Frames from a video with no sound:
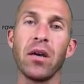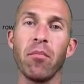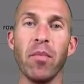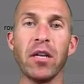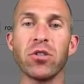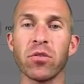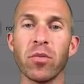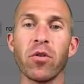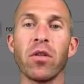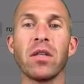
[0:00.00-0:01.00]
Make sure
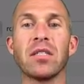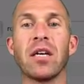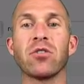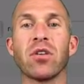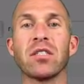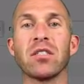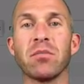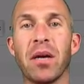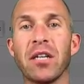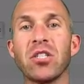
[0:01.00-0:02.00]
both of these addresses
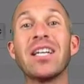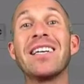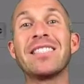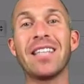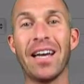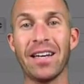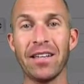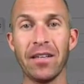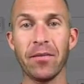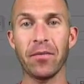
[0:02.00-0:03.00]
match exactly.